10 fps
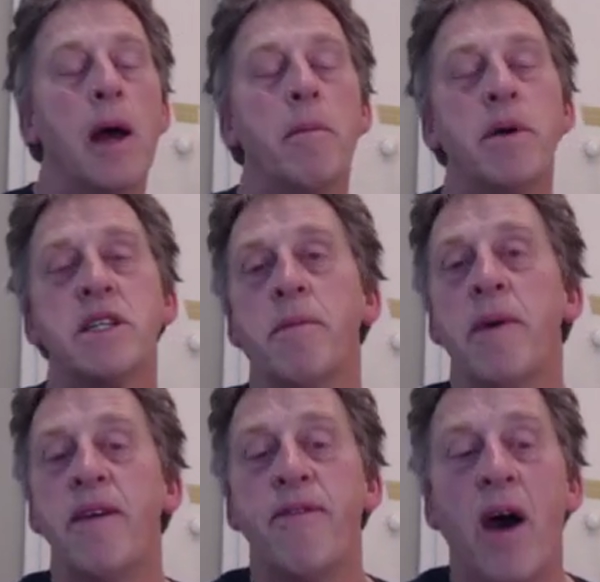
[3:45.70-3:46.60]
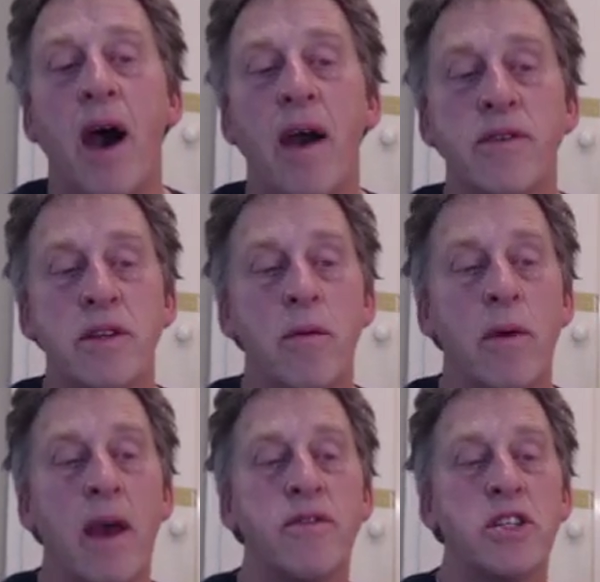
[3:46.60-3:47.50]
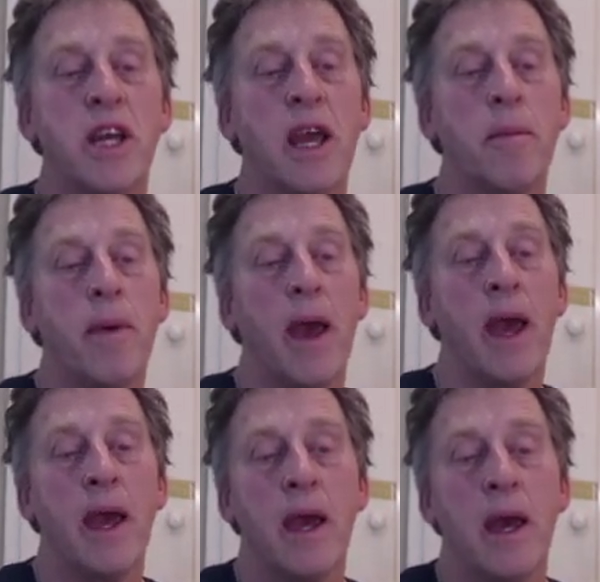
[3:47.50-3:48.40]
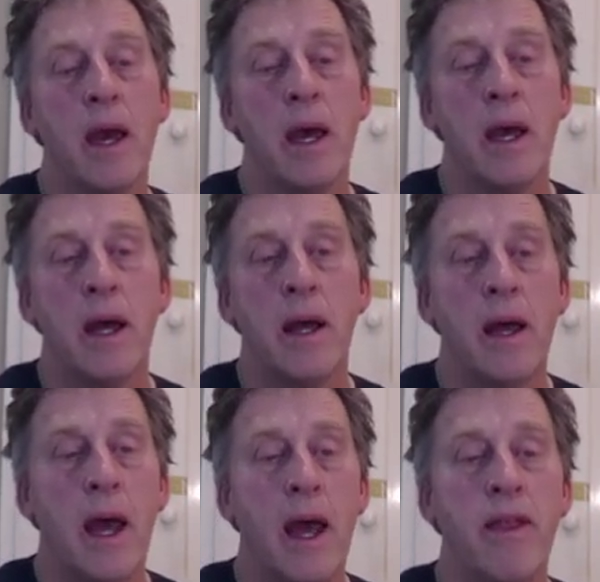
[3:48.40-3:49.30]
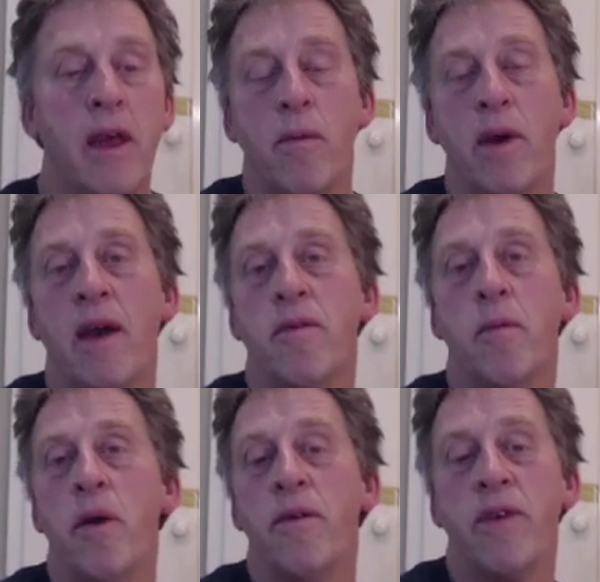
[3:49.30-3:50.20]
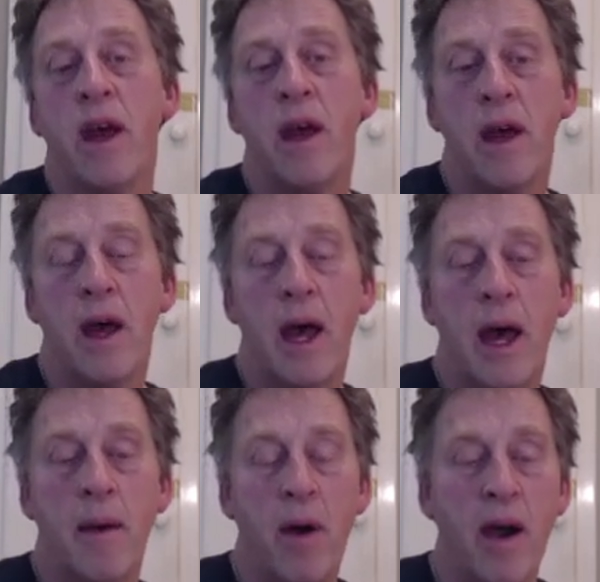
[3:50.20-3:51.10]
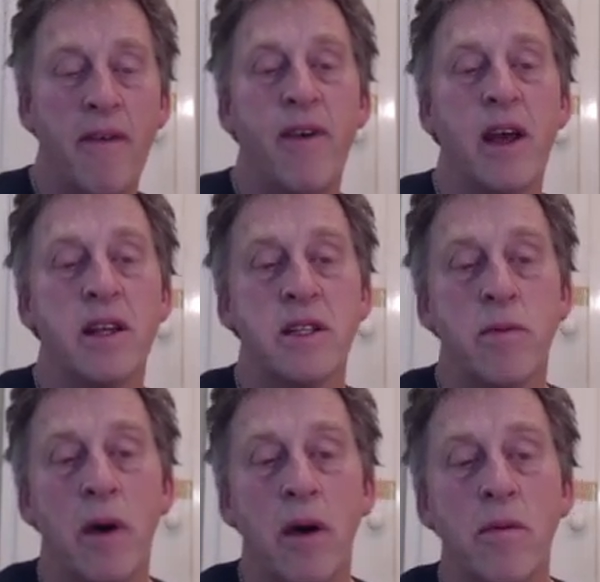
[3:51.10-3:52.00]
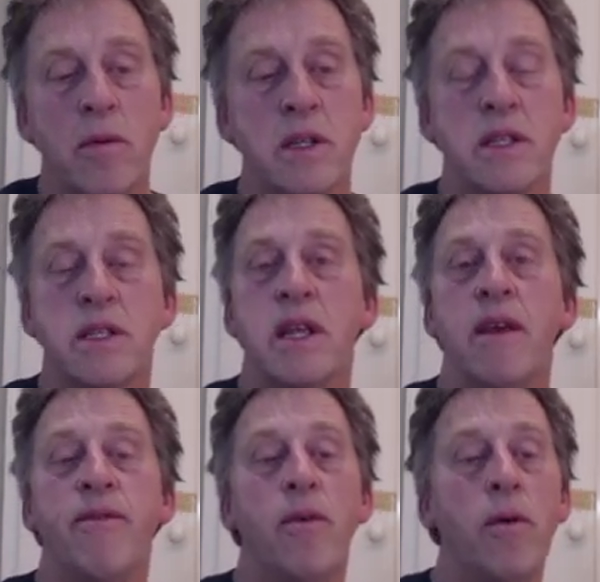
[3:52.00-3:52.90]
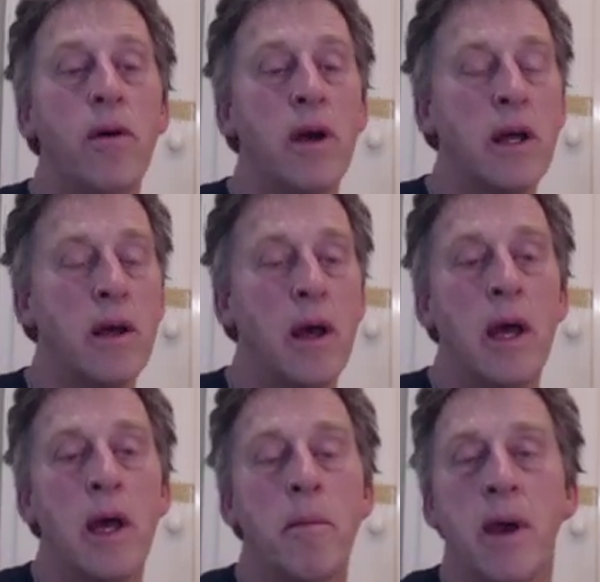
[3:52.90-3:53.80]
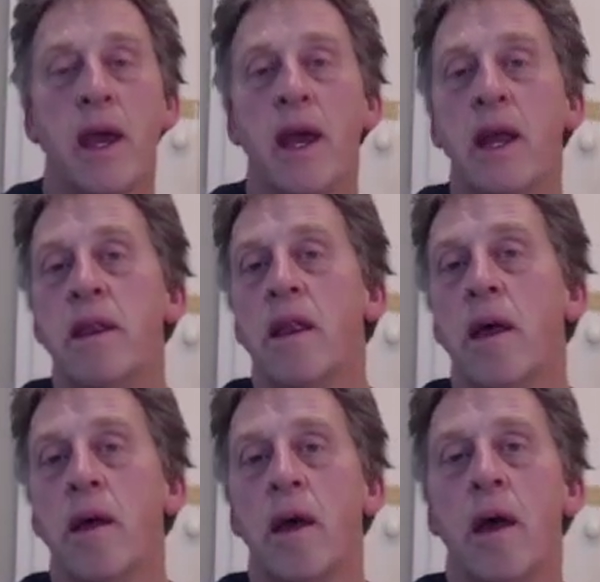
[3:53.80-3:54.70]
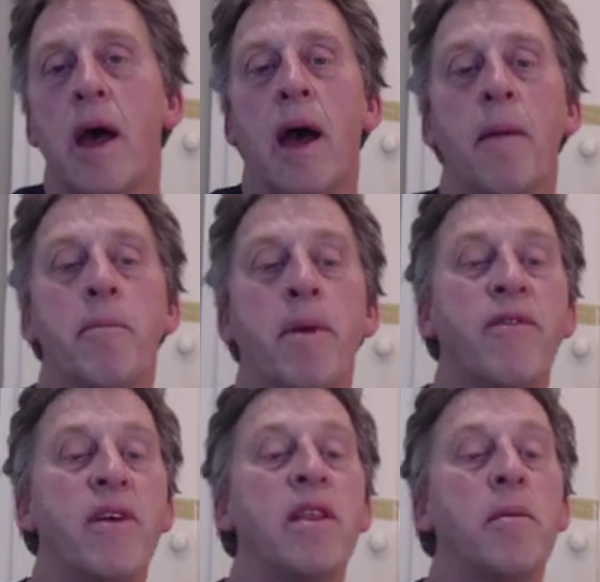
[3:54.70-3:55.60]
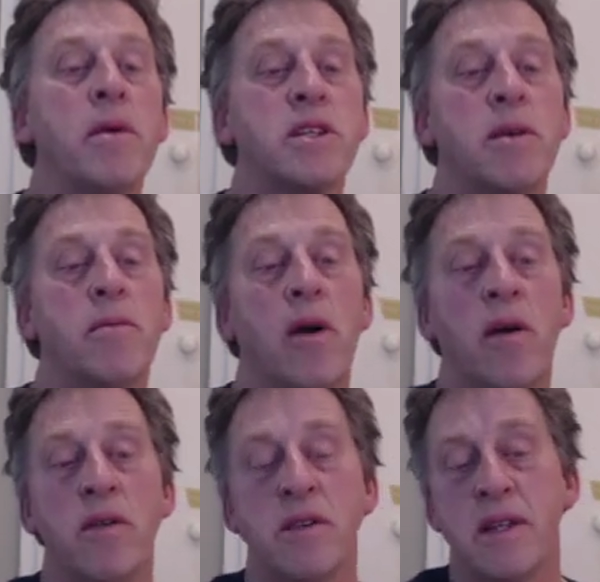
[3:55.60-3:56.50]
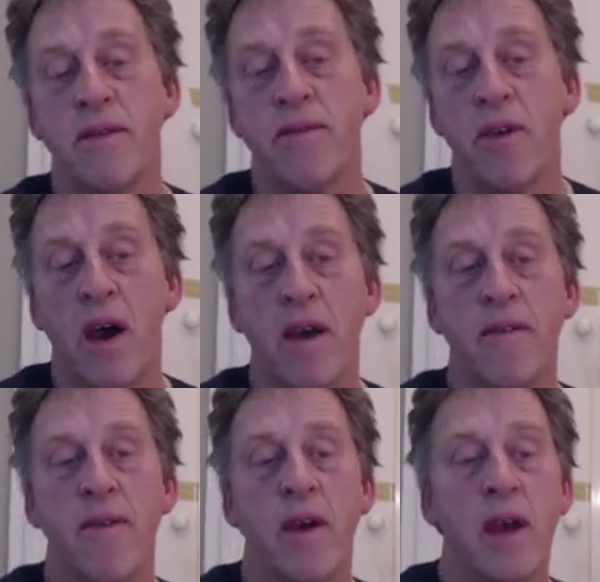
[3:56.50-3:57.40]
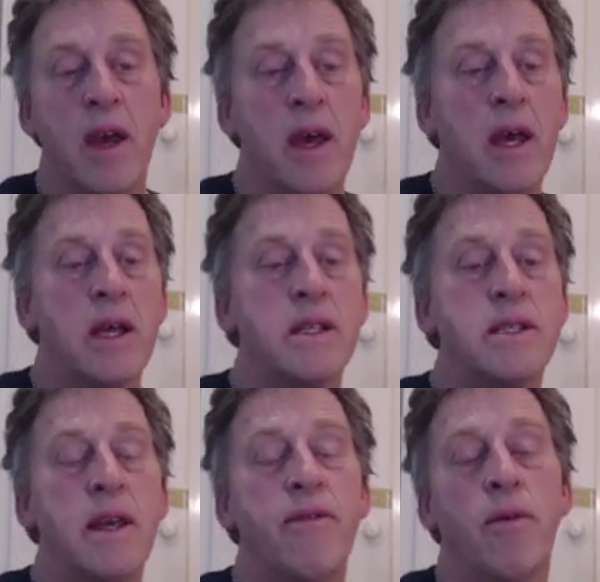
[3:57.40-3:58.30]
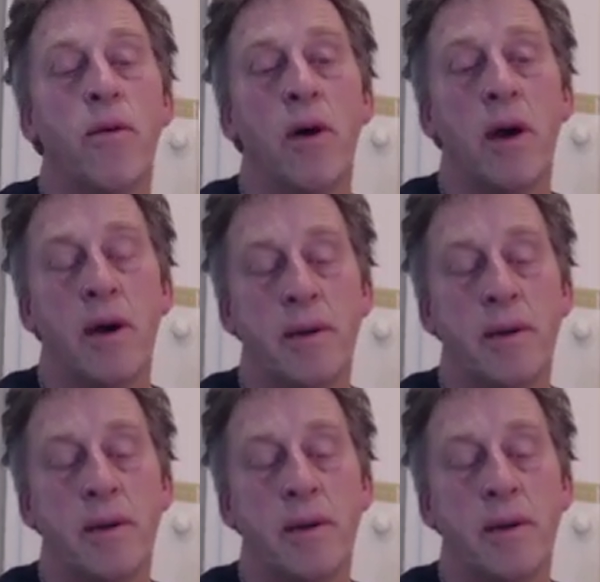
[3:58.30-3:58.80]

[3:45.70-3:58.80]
Bishop b5, so we have check back, and then we have a move that I found as well, which is d4, pinging, biffing the bishop on c5, c4.